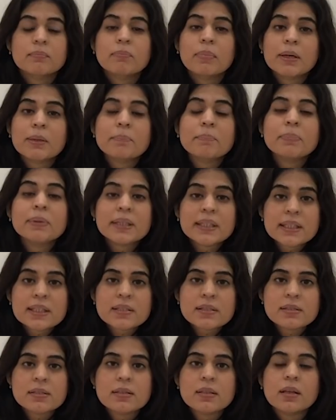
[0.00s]
But
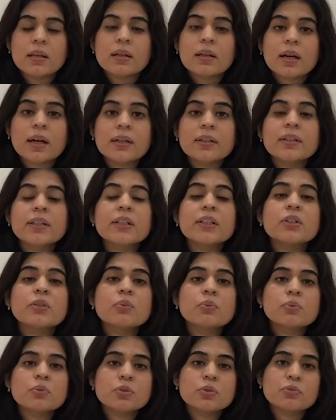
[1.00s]
please
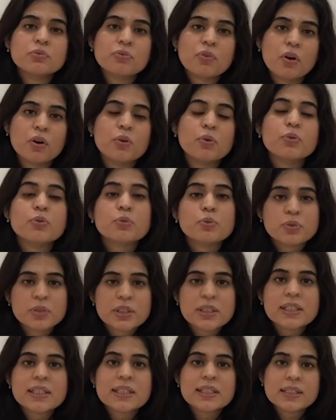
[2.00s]
continue to follow
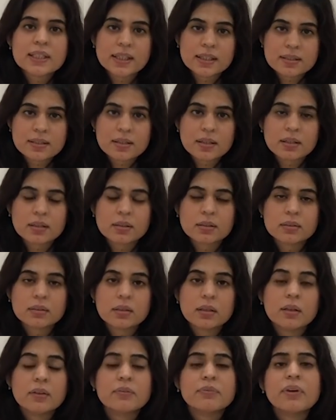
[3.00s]
social distancing.
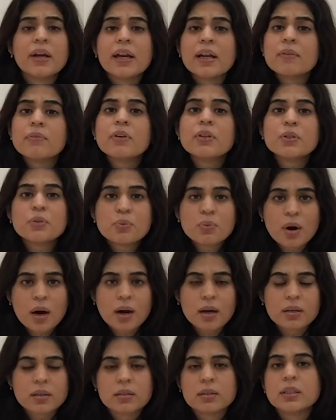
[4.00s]
Wherever you
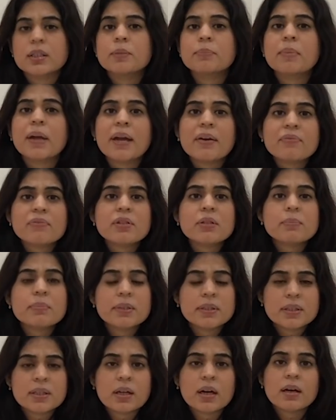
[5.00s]
are, keep
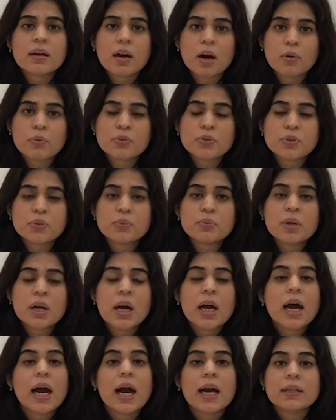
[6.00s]
everybody around you
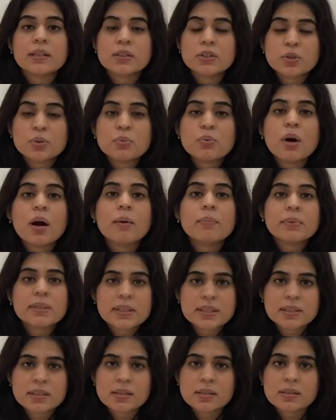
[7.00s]
at a 2-arm
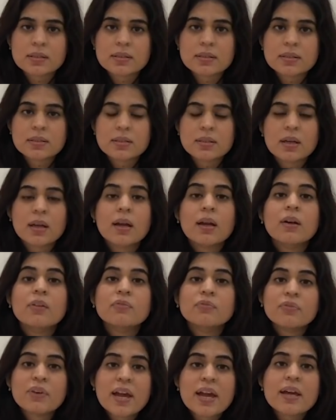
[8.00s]
distance.
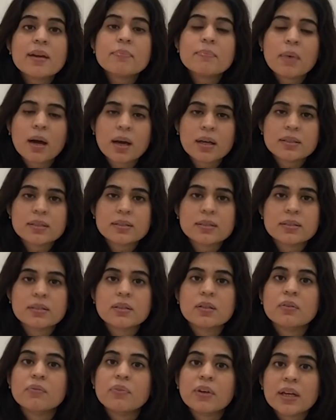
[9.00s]
Wear
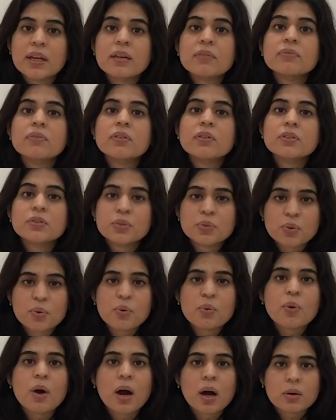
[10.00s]
masks whenever you
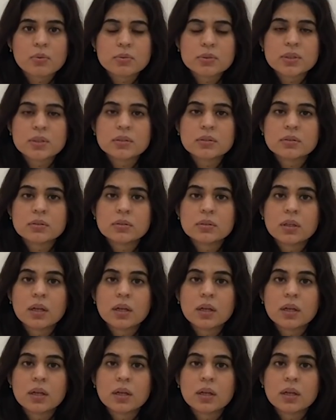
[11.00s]
go out.